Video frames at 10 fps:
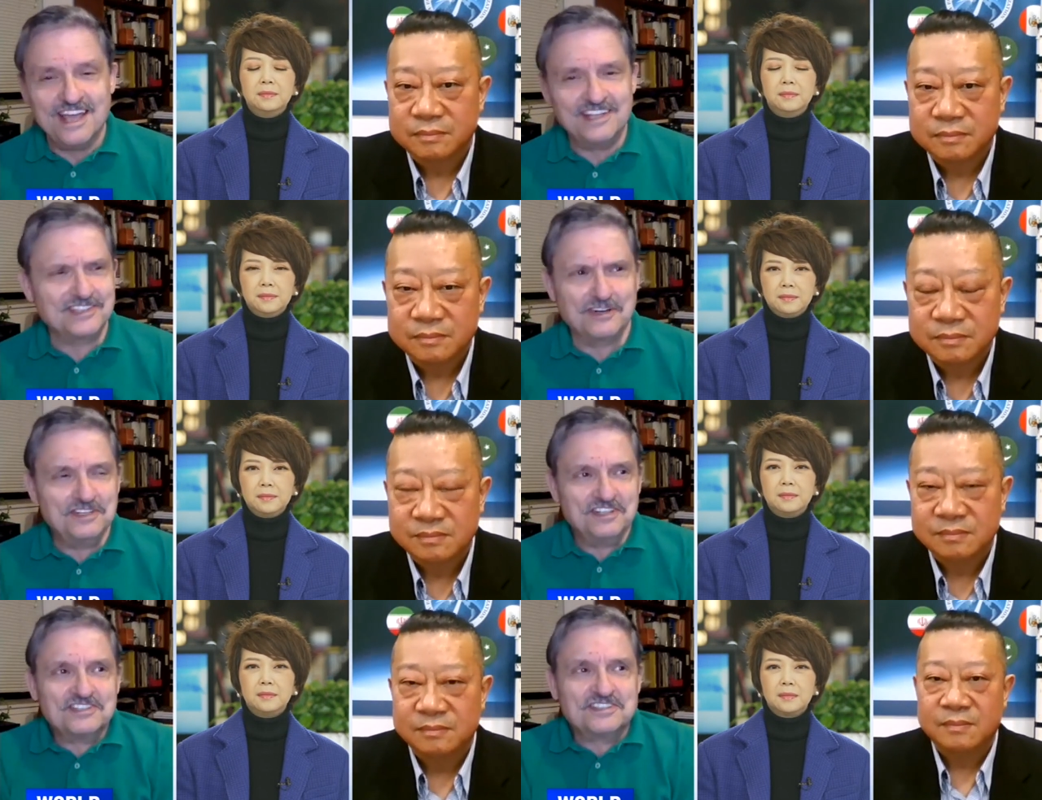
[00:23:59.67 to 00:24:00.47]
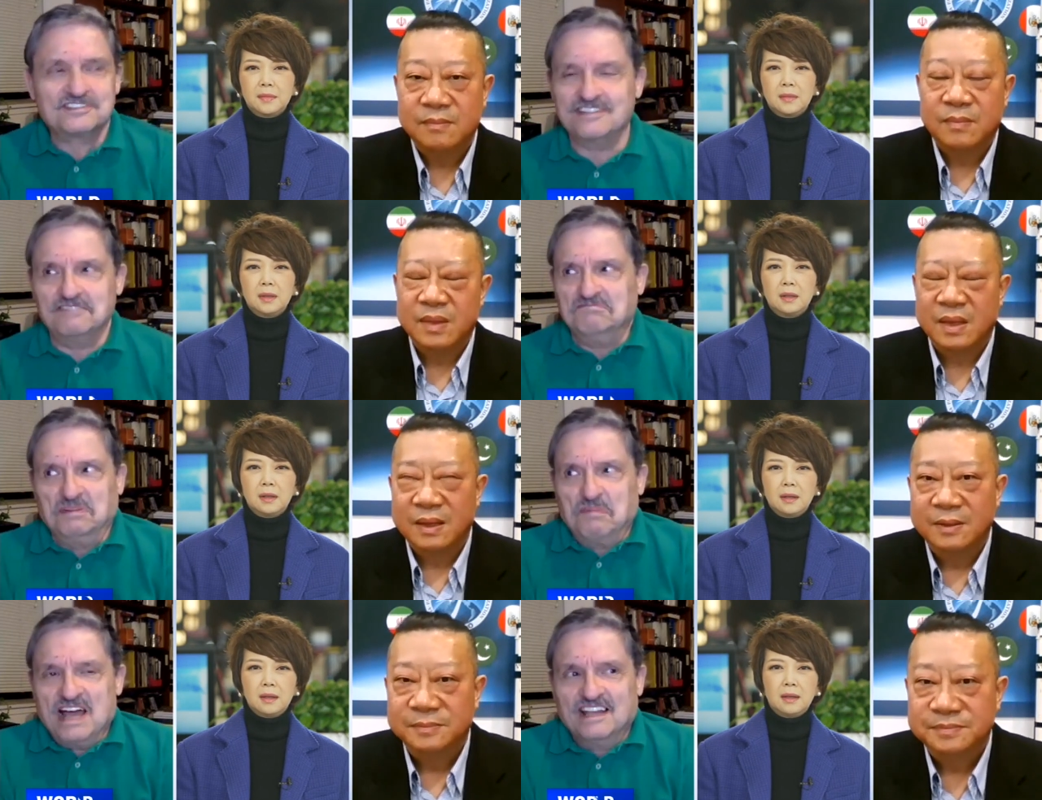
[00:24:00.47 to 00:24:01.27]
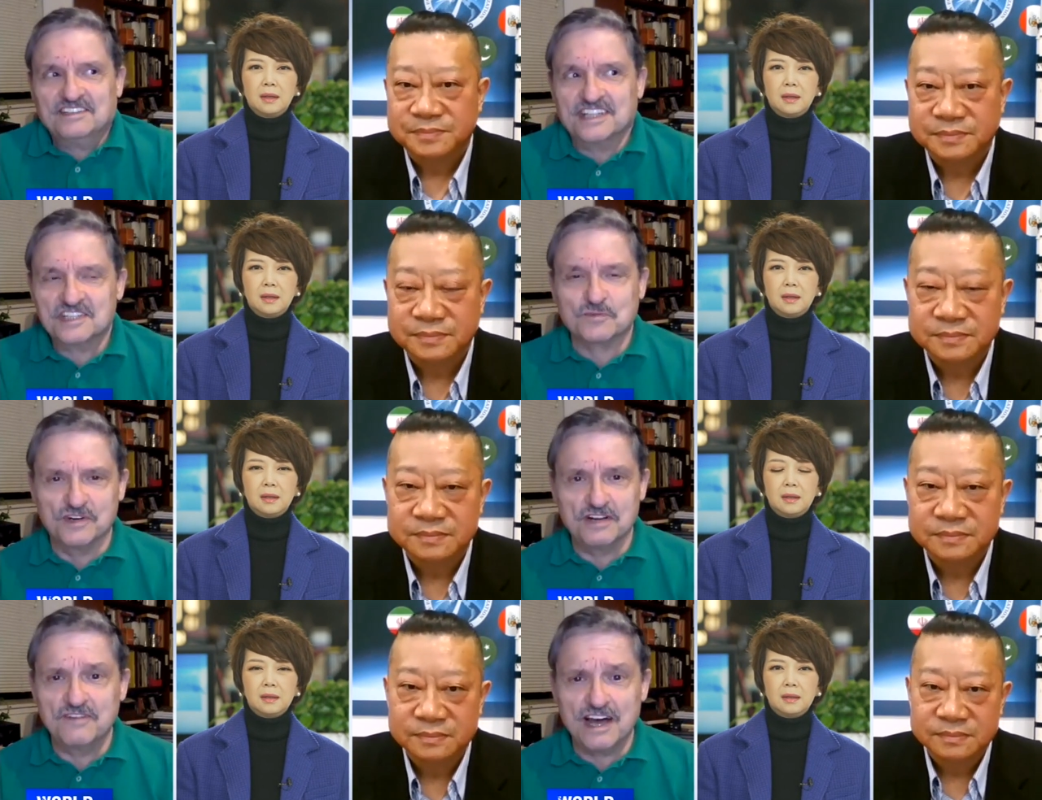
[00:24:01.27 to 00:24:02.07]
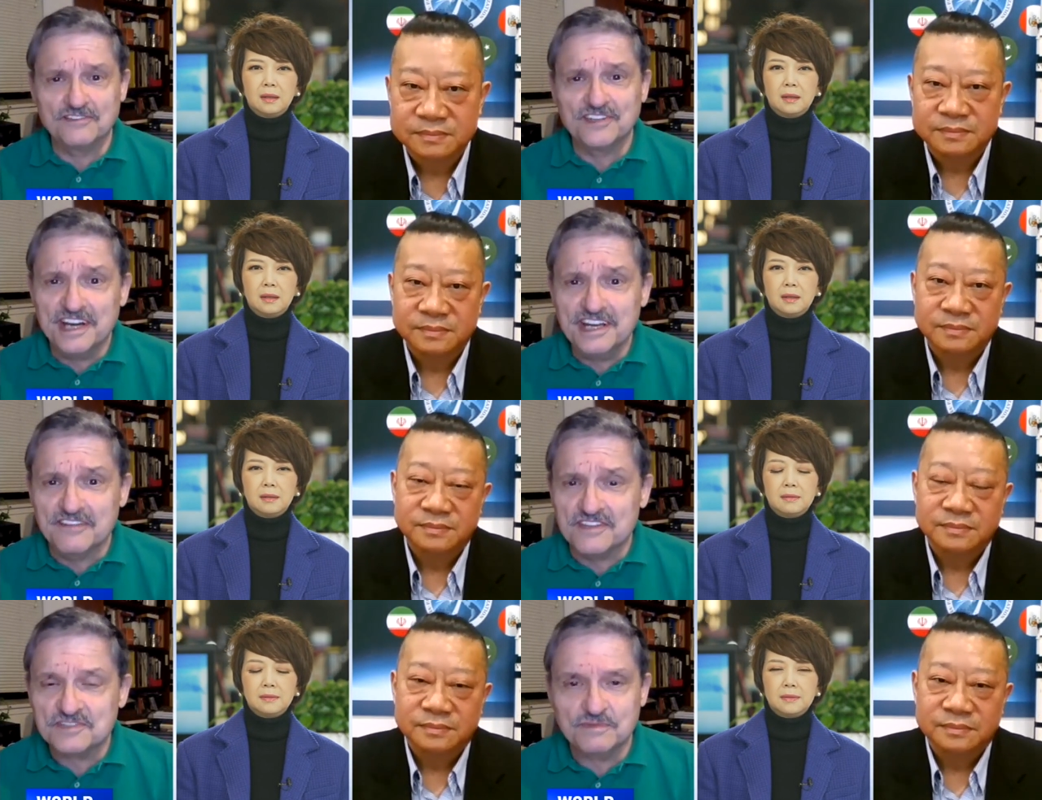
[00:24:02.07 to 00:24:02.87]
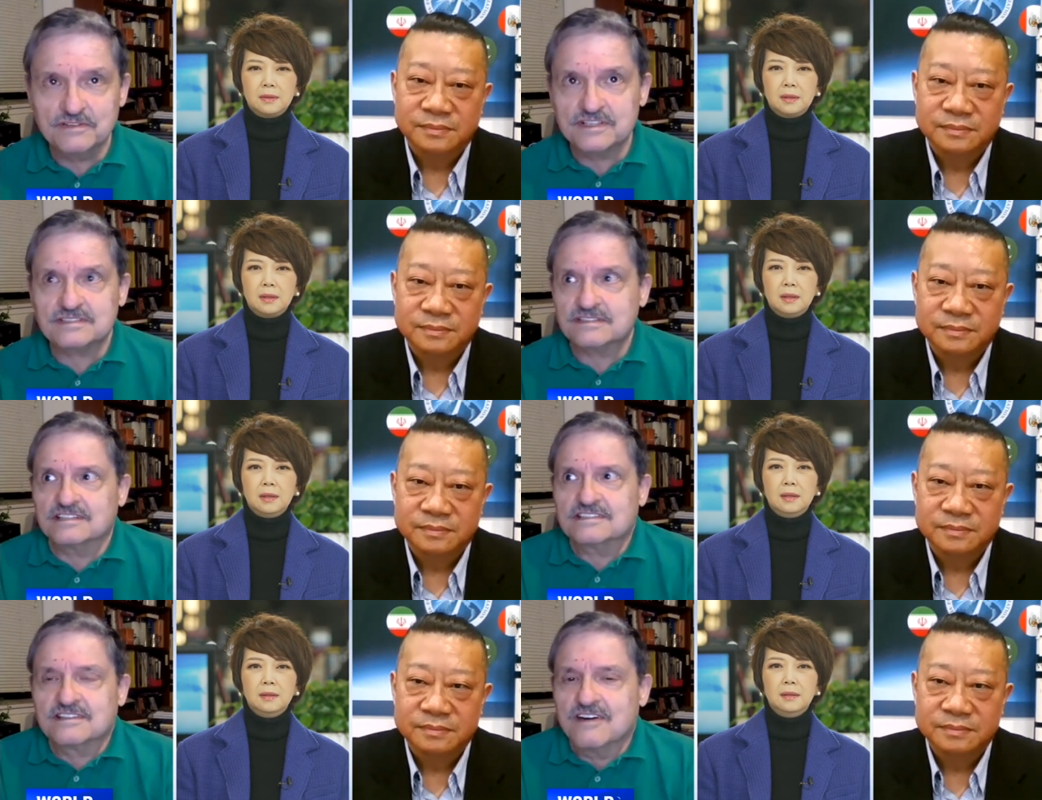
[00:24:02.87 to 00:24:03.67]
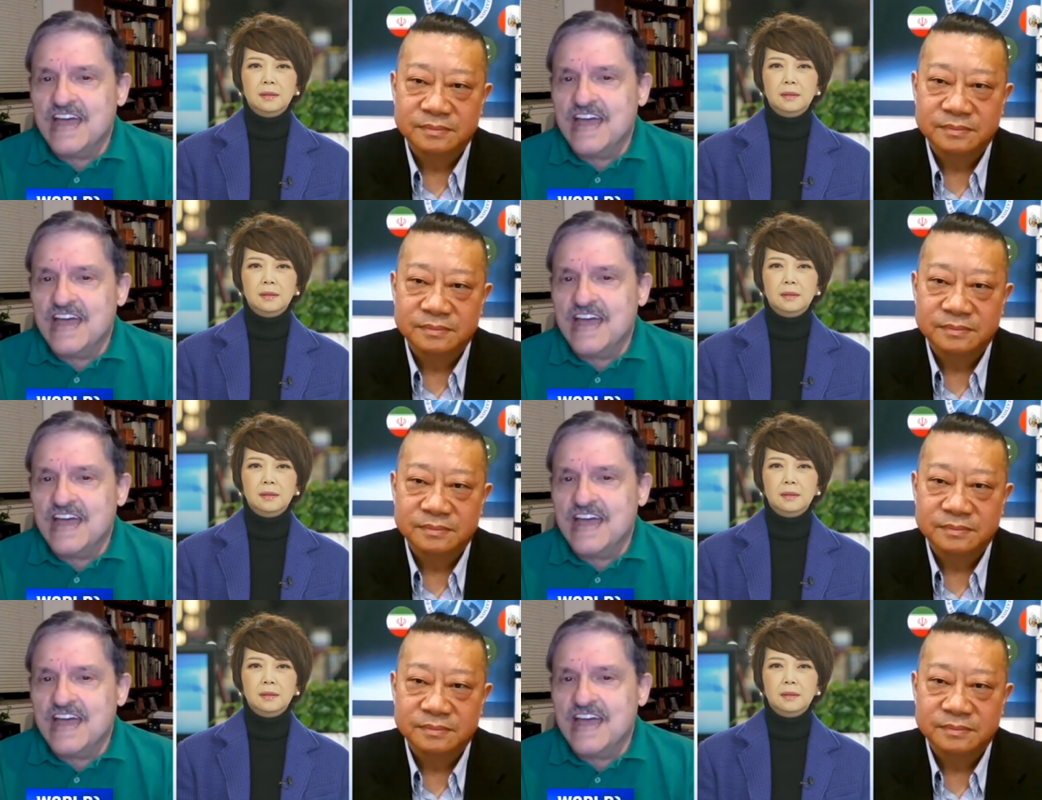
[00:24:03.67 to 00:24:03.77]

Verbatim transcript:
Speaker 1: And so you just the, the politics weren't involved in any of this. We were just like so